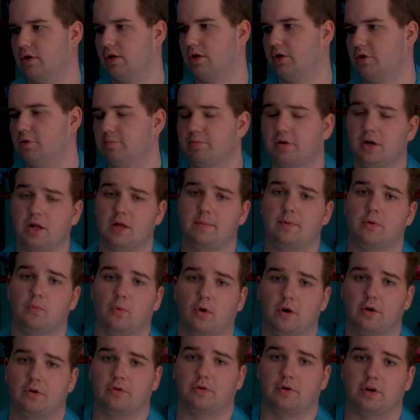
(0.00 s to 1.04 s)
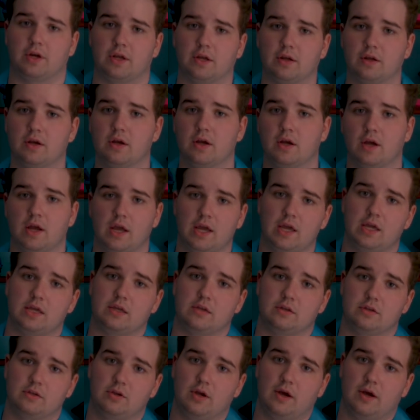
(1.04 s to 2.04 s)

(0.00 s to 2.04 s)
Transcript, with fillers: Uh, you've probably been wondering, hey,